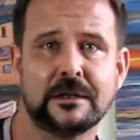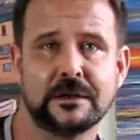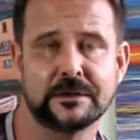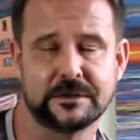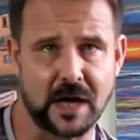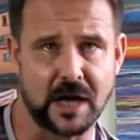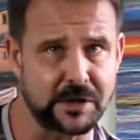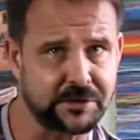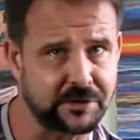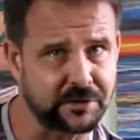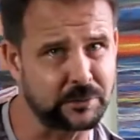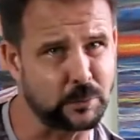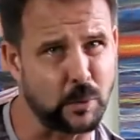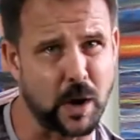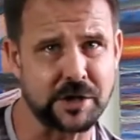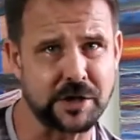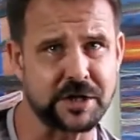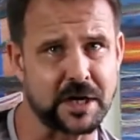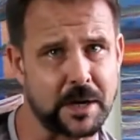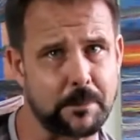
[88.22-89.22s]
Not just
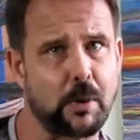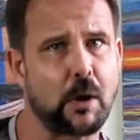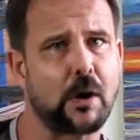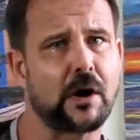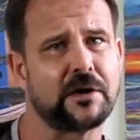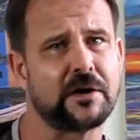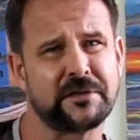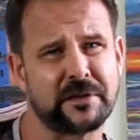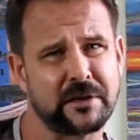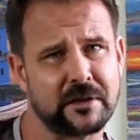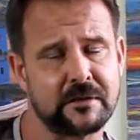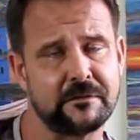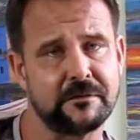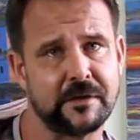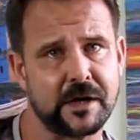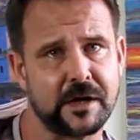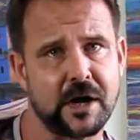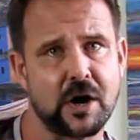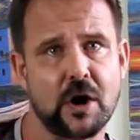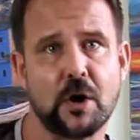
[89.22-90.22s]
watching parts of the
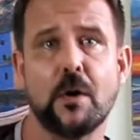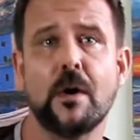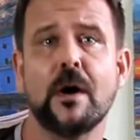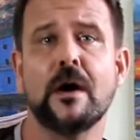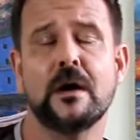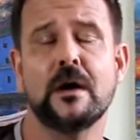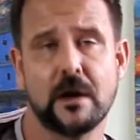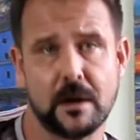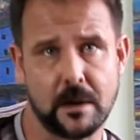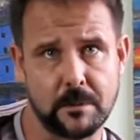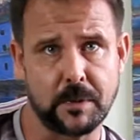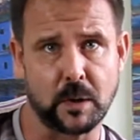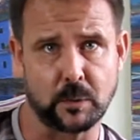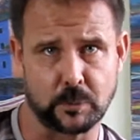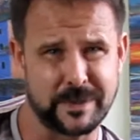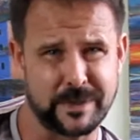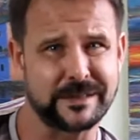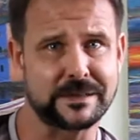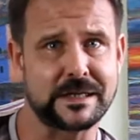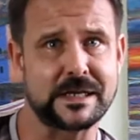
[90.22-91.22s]
video, but
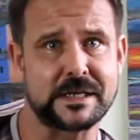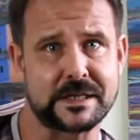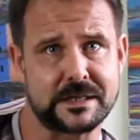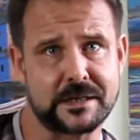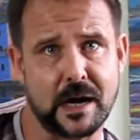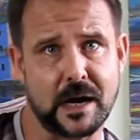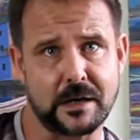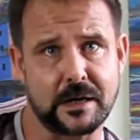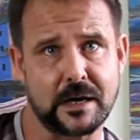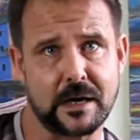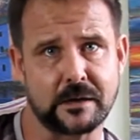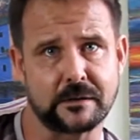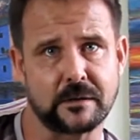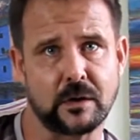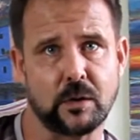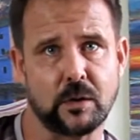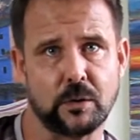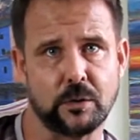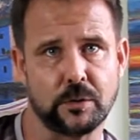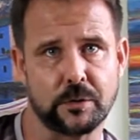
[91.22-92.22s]
really studying the
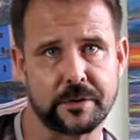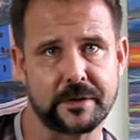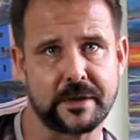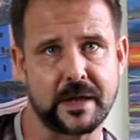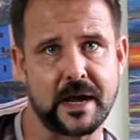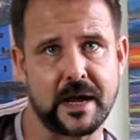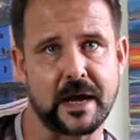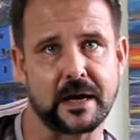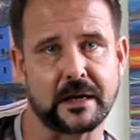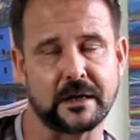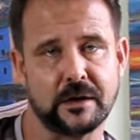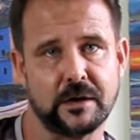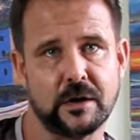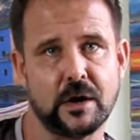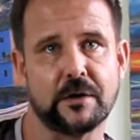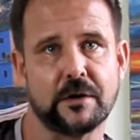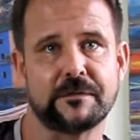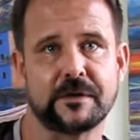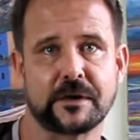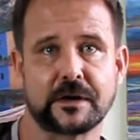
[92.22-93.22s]
whole thing.
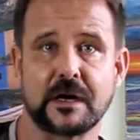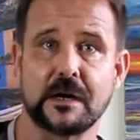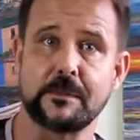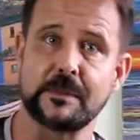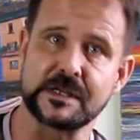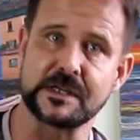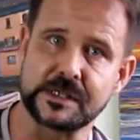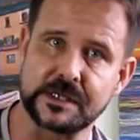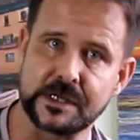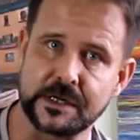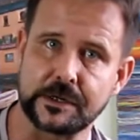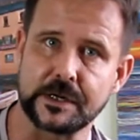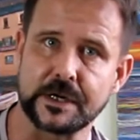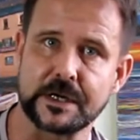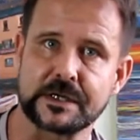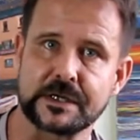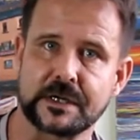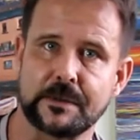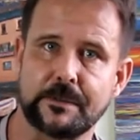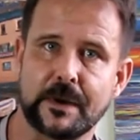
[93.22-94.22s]
If you're going to be
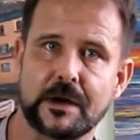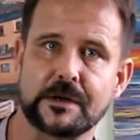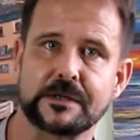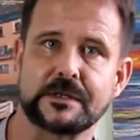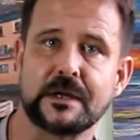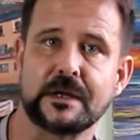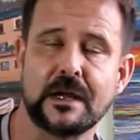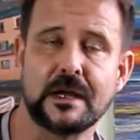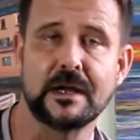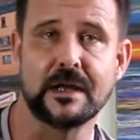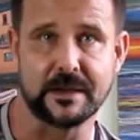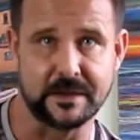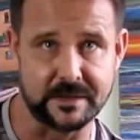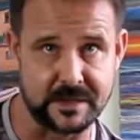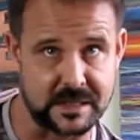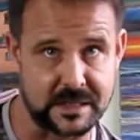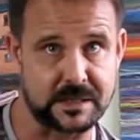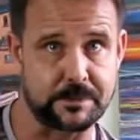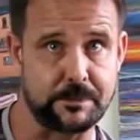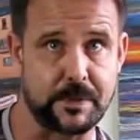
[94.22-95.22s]
serious about
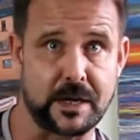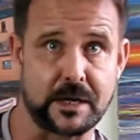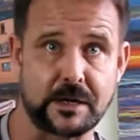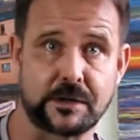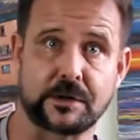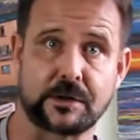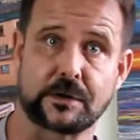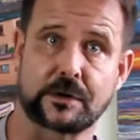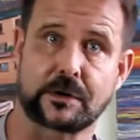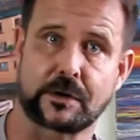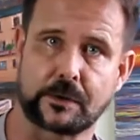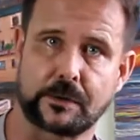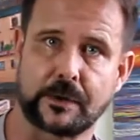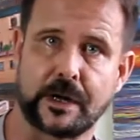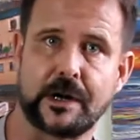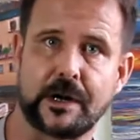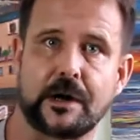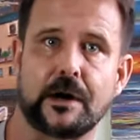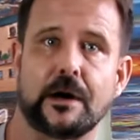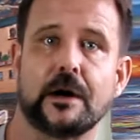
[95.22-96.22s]
this being your
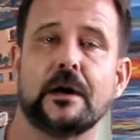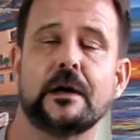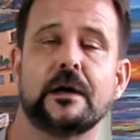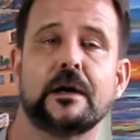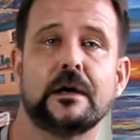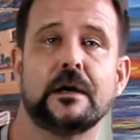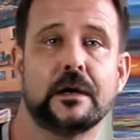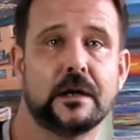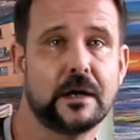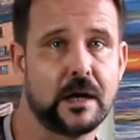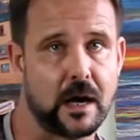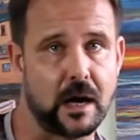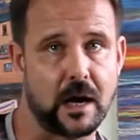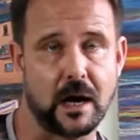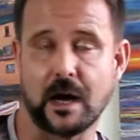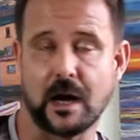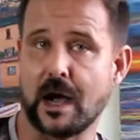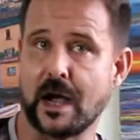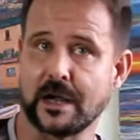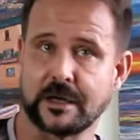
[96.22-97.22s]
career,
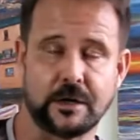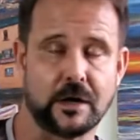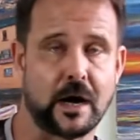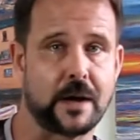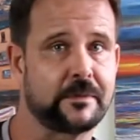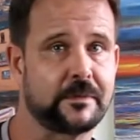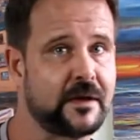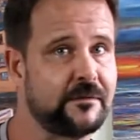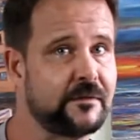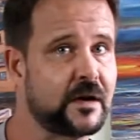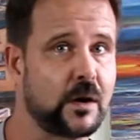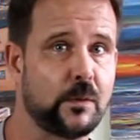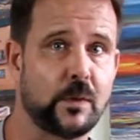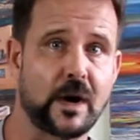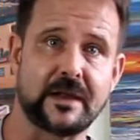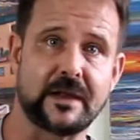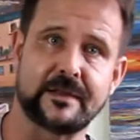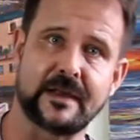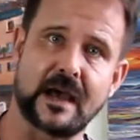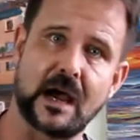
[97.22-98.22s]
I'm giving
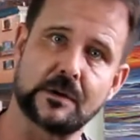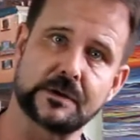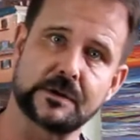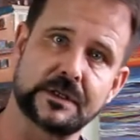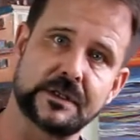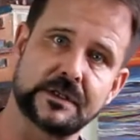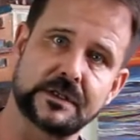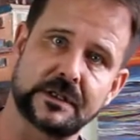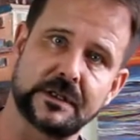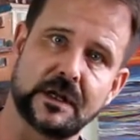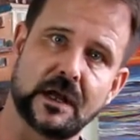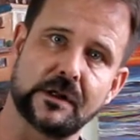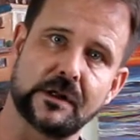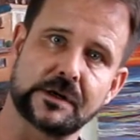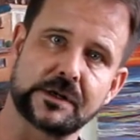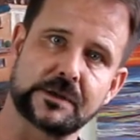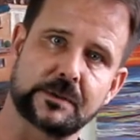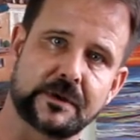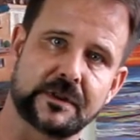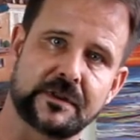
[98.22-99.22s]
away thousands of
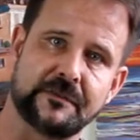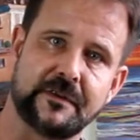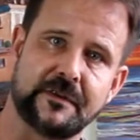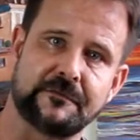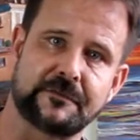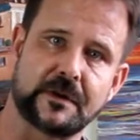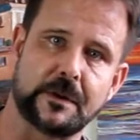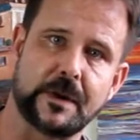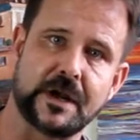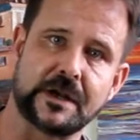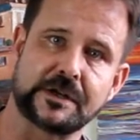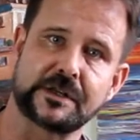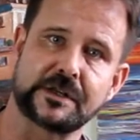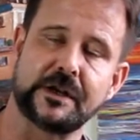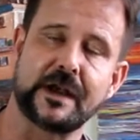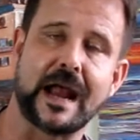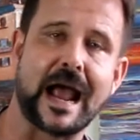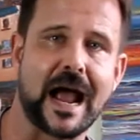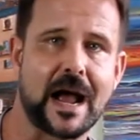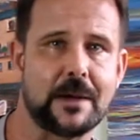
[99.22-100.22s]
dollars worth of
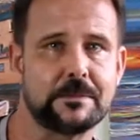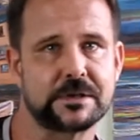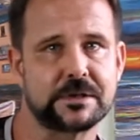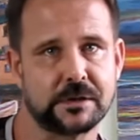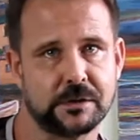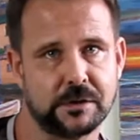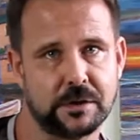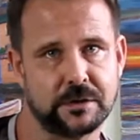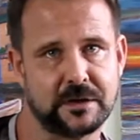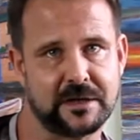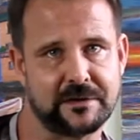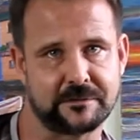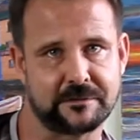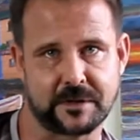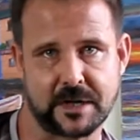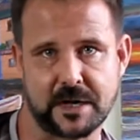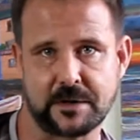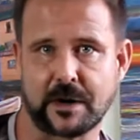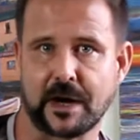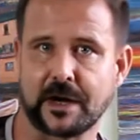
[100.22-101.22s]
information absolutely
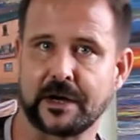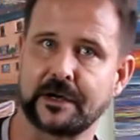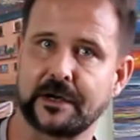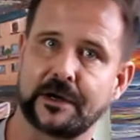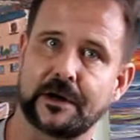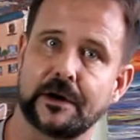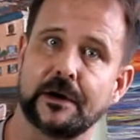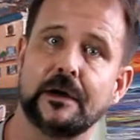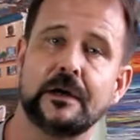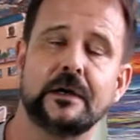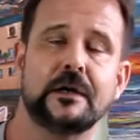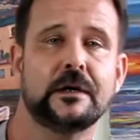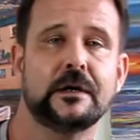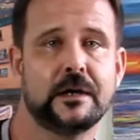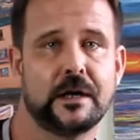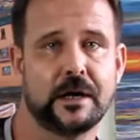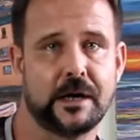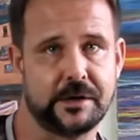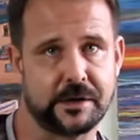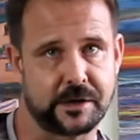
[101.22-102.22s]
free right here,
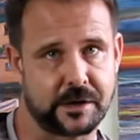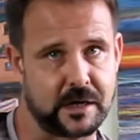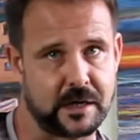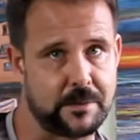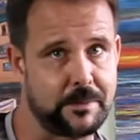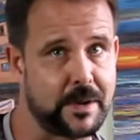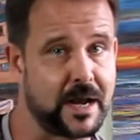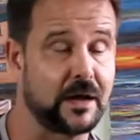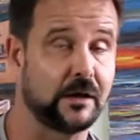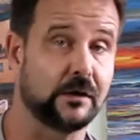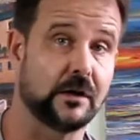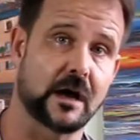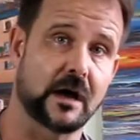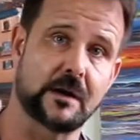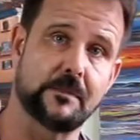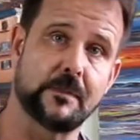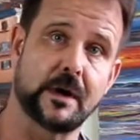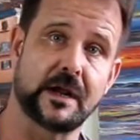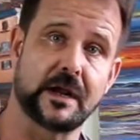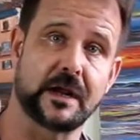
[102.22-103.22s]
and you're going to pay a lot
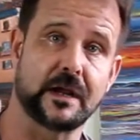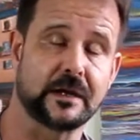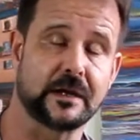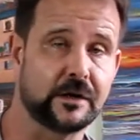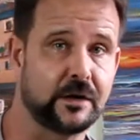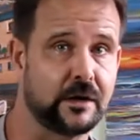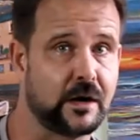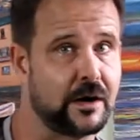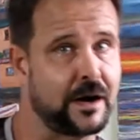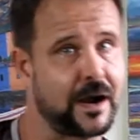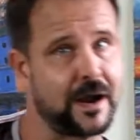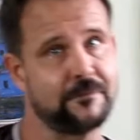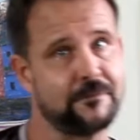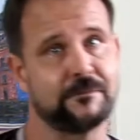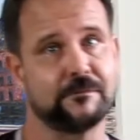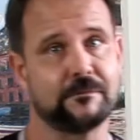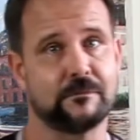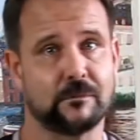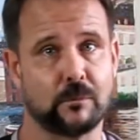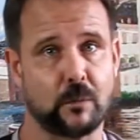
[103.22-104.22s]
of money.
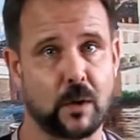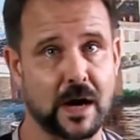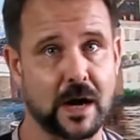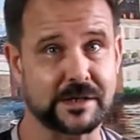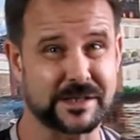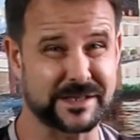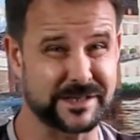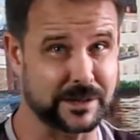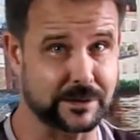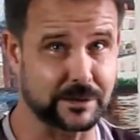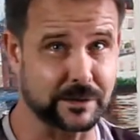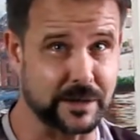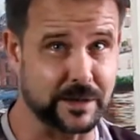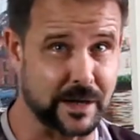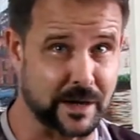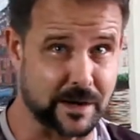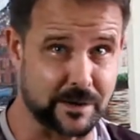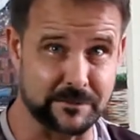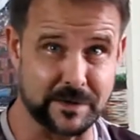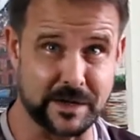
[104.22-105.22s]
I've watched nearly
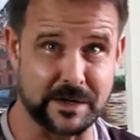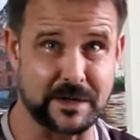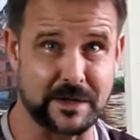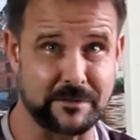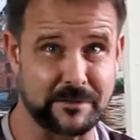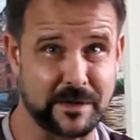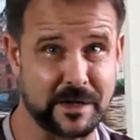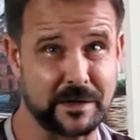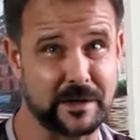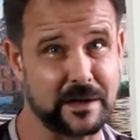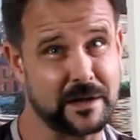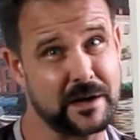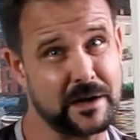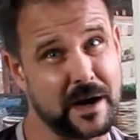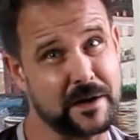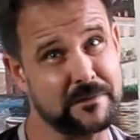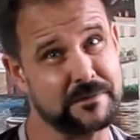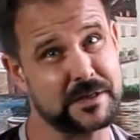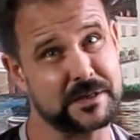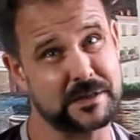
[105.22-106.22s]
every DVD,
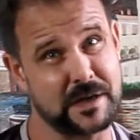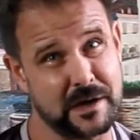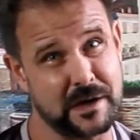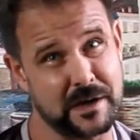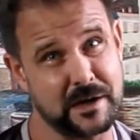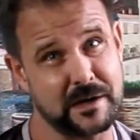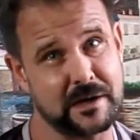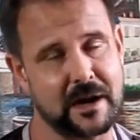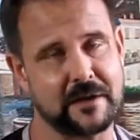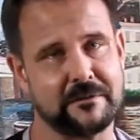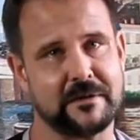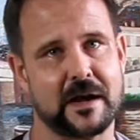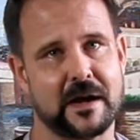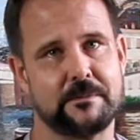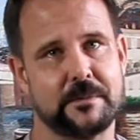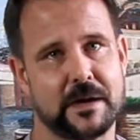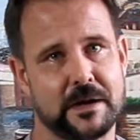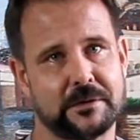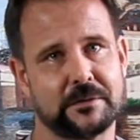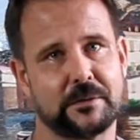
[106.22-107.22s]
I've studied, I've had
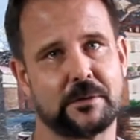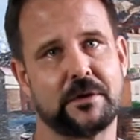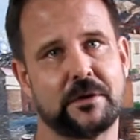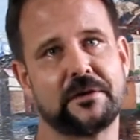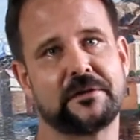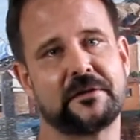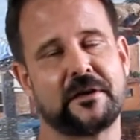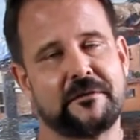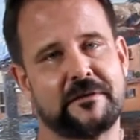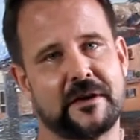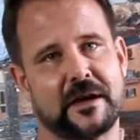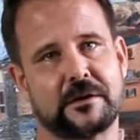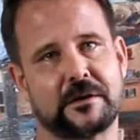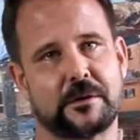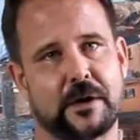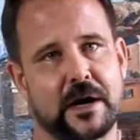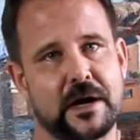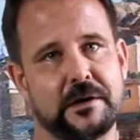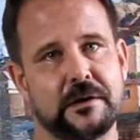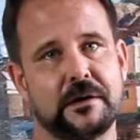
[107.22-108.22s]
mentors, I've had
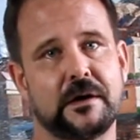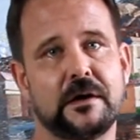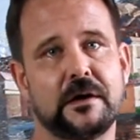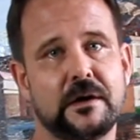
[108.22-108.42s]
great